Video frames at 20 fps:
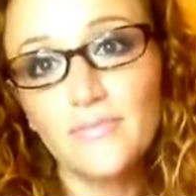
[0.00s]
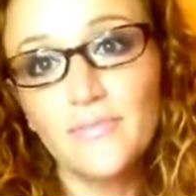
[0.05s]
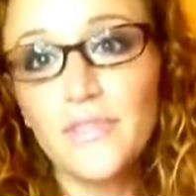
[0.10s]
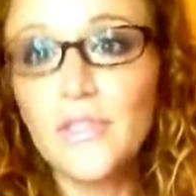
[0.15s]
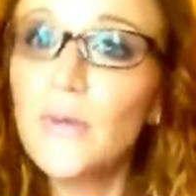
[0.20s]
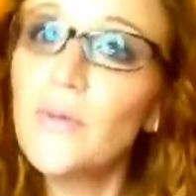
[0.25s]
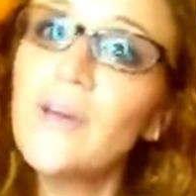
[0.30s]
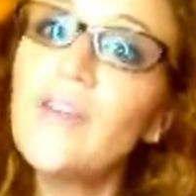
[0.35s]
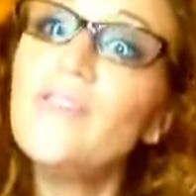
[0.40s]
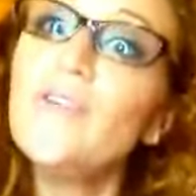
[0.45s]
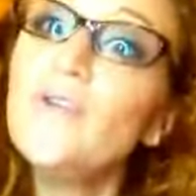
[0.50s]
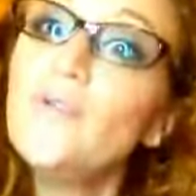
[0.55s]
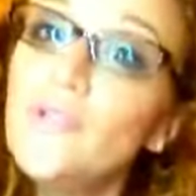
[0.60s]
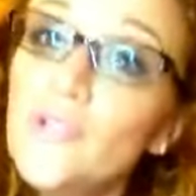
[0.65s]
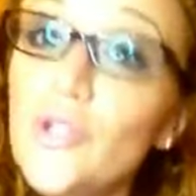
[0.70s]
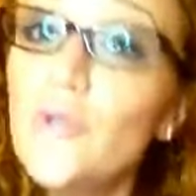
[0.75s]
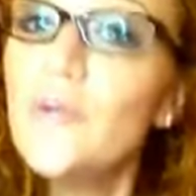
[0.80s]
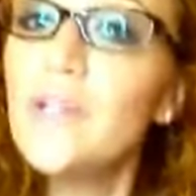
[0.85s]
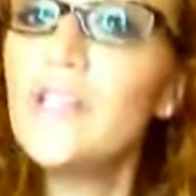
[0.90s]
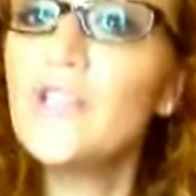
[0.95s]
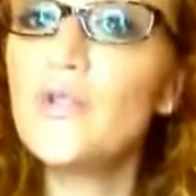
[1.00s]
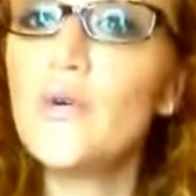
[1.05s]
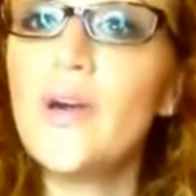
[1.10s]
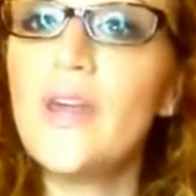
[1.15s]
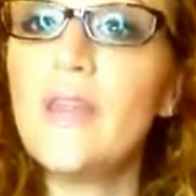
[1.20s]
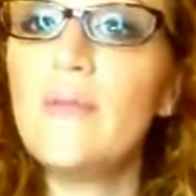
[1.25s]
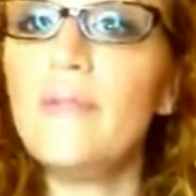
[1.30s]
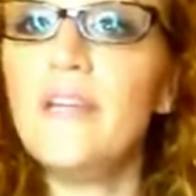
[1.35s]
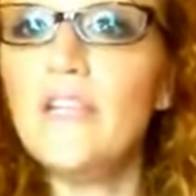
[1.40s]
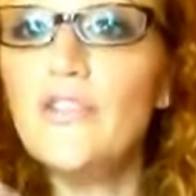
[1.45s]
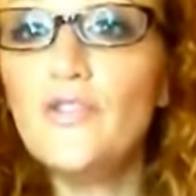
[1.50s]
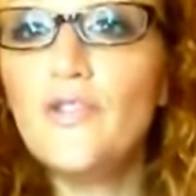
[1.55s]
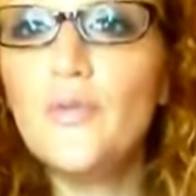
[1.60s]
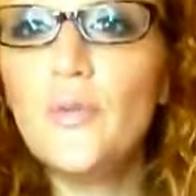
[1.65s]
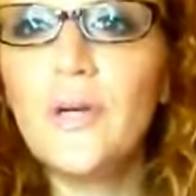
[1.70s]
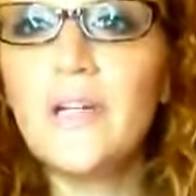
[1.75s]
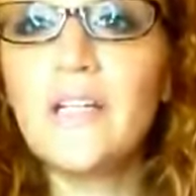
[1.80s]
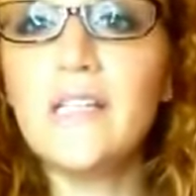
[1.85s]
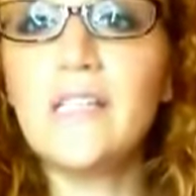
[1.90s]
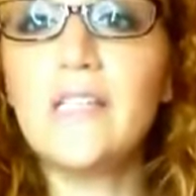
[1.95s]
So if you do enjoy them and you
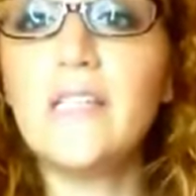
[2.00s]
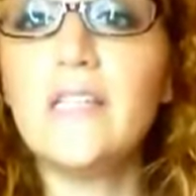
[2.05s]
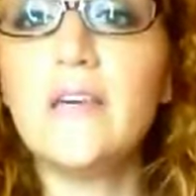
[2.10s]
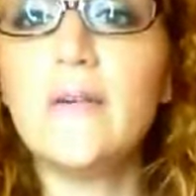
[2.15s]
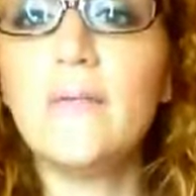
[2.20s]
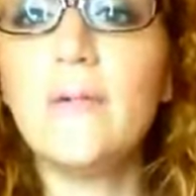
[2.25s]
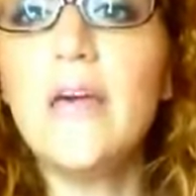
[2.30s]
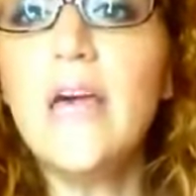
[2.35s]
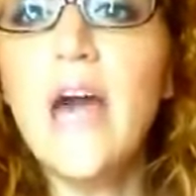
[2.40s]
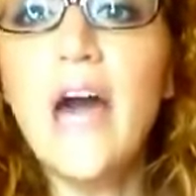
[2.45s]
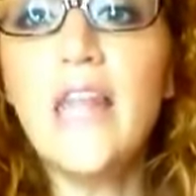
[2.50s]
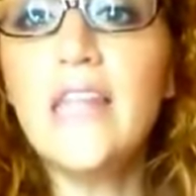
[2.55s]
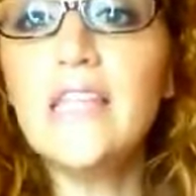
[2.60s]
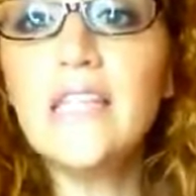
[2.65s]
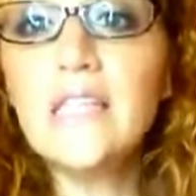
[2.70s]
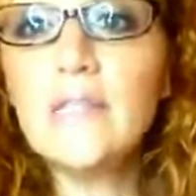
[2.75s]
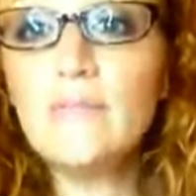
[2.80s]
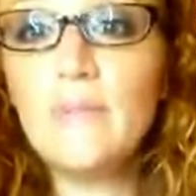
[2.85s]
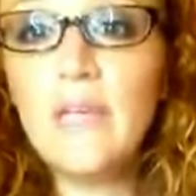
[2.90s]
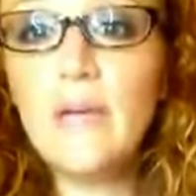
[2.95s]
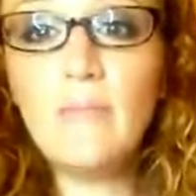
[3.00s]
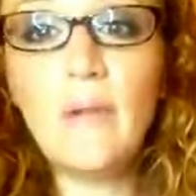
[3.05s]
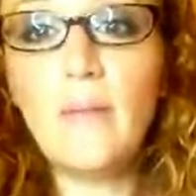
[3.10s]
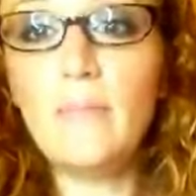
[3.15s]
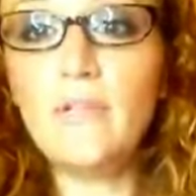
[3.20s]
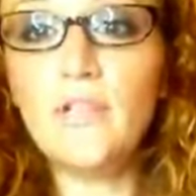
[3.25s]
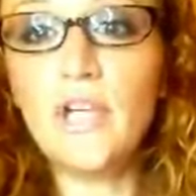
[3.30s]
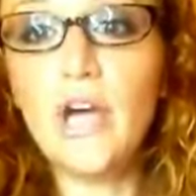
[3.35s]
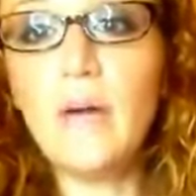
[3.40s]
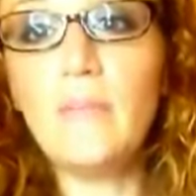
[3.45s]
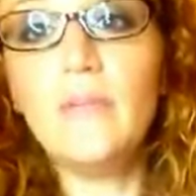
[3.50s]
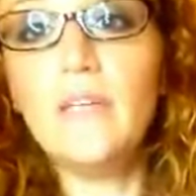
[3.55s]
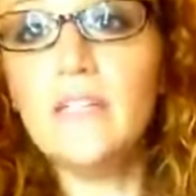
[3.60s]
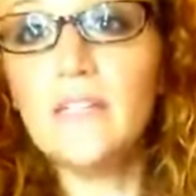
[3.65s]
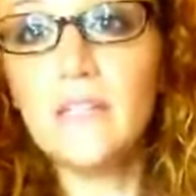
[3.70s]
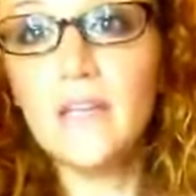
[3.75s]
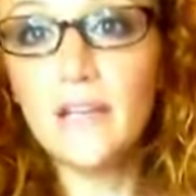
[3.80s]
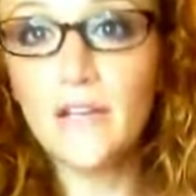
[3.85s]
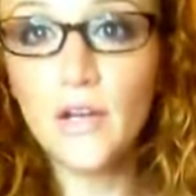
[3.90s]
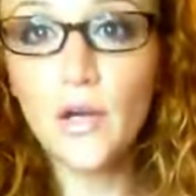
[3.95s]
do want to see them, and this is me in my
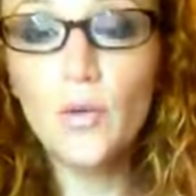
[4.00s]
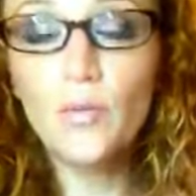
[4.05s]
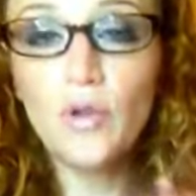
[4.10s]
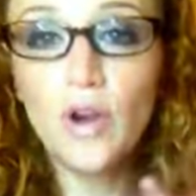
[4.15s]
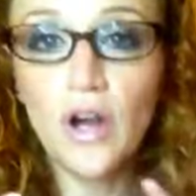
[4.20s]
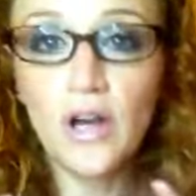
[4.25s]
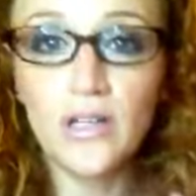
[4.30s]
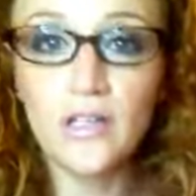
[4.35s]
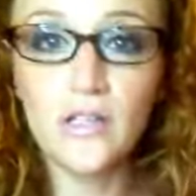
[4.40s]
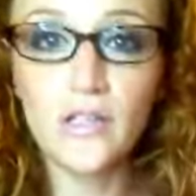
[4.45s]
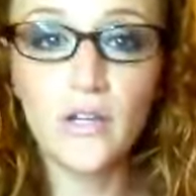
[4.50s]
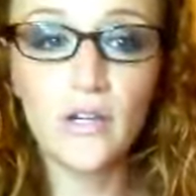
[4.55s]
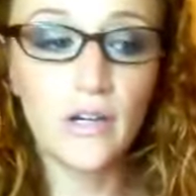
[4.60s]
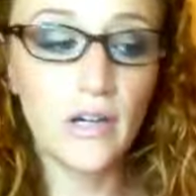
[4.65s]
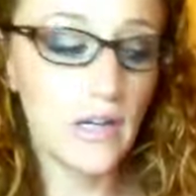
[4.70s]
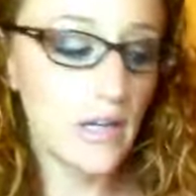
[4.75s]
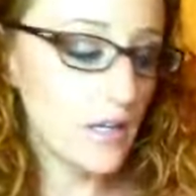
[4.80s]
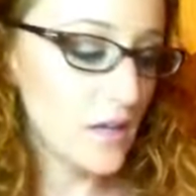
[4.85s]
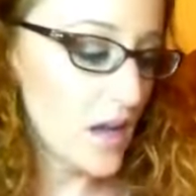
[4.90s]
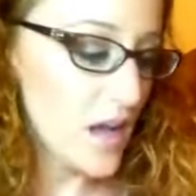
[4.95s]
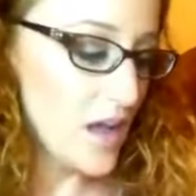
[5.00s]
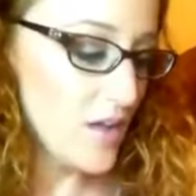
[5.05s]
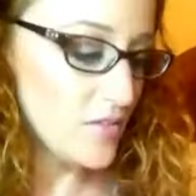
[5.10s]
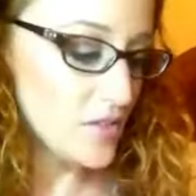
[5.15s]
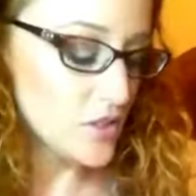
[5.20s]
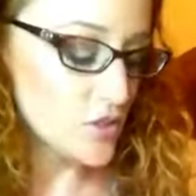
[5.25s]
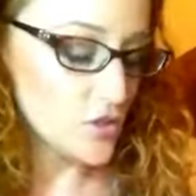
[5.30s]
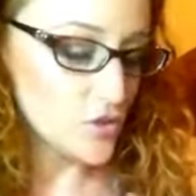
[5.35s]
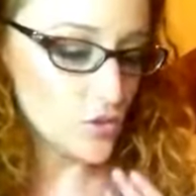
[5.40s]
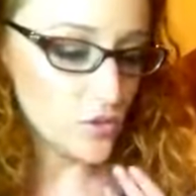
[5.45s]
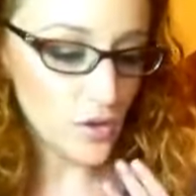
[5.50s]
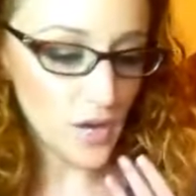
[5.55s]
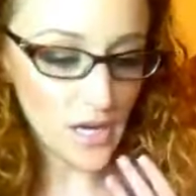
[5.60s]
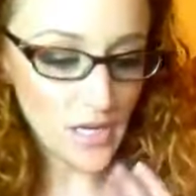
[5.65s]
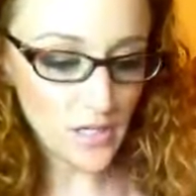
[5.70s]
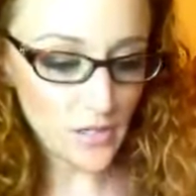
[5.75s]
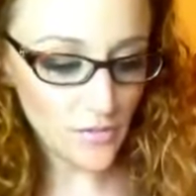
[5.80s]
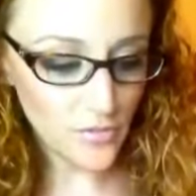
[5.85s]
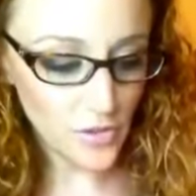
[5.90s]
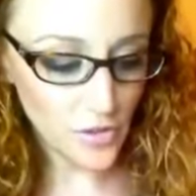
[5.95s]
pajamas, like no bra, sorry. I have a
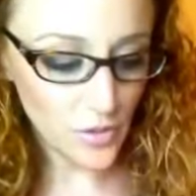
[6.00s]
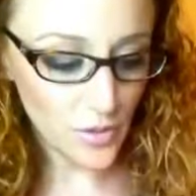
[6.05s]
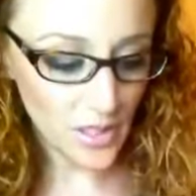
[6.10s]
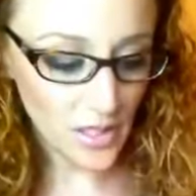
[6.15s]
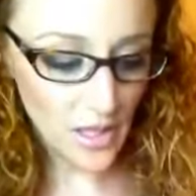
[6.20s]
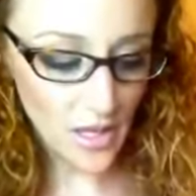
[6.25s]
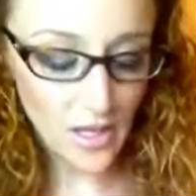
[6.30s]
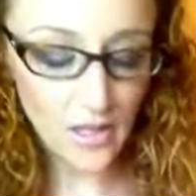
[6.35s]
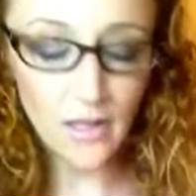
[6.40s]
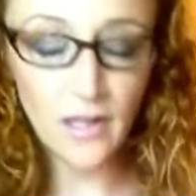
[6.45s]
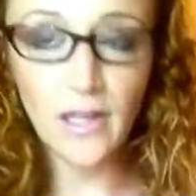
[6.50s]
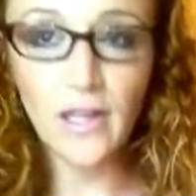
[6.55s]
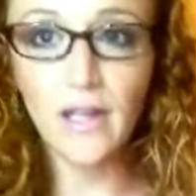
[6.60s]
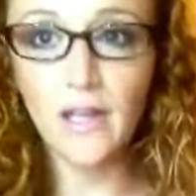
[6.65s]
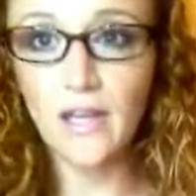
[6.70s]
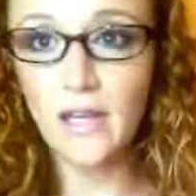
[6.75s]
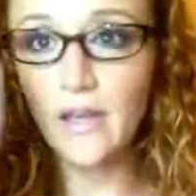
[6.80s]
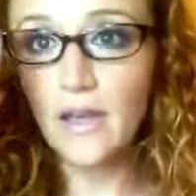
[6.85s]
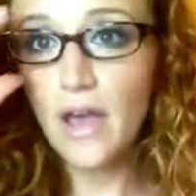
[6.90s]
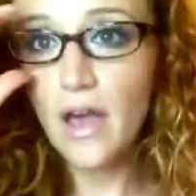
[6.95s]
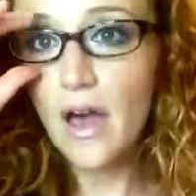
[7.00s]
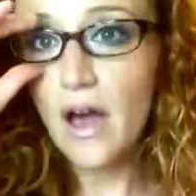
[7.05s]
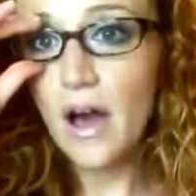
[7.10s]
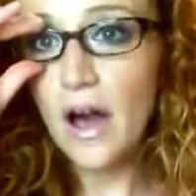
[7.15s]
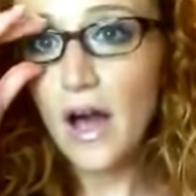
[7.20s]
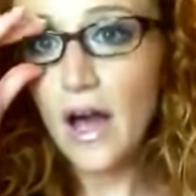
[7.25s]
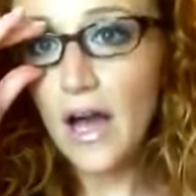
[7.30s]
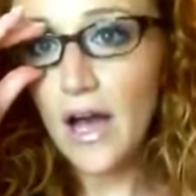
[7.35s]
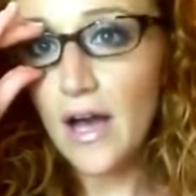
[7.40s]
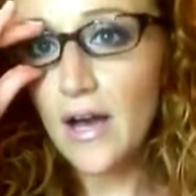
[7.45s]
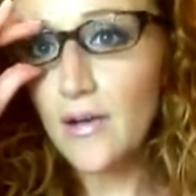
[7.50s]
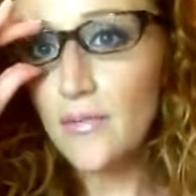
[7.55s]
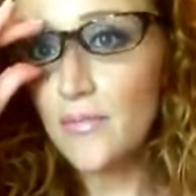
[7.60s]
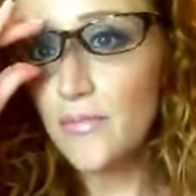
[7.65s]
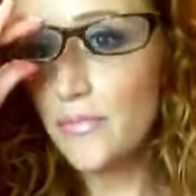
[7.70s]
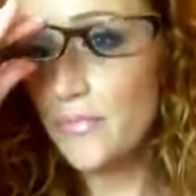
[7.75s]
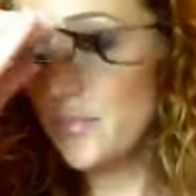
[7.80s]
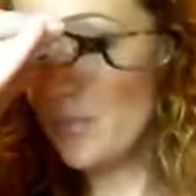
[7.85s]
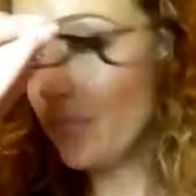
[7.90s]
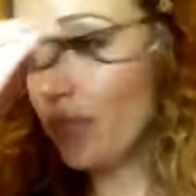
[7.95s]
trend of doing that lately
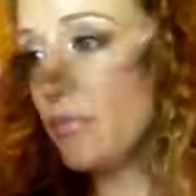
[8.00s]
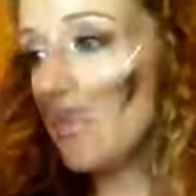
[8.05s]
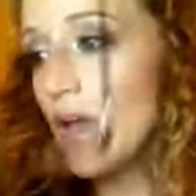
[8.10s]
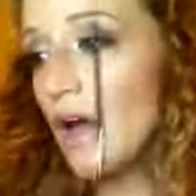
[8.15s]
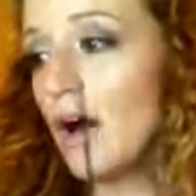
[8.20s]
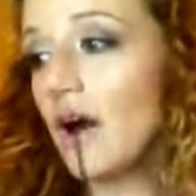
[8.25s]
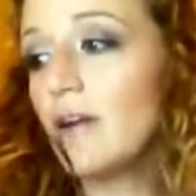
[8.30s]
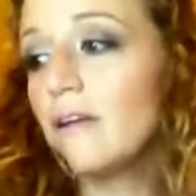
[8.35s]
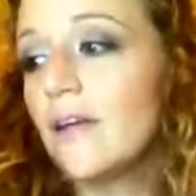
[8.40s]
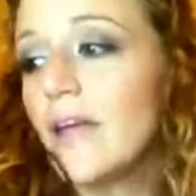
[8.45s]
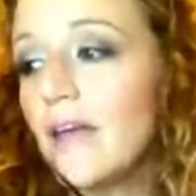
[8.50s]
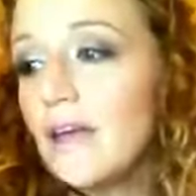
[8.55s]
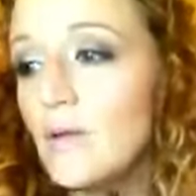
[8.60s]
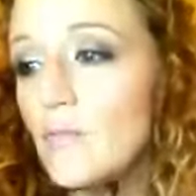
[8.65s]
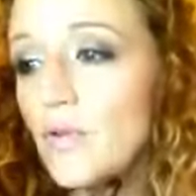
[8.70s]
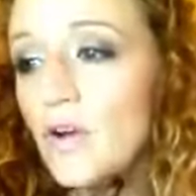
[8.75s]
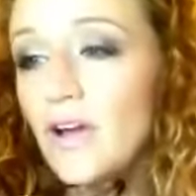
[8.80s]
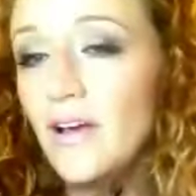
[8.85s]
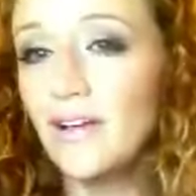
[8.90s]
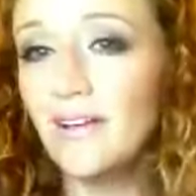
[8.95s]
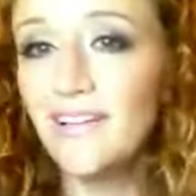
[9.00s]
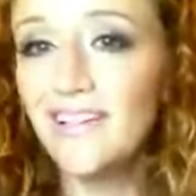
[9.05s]
on camera.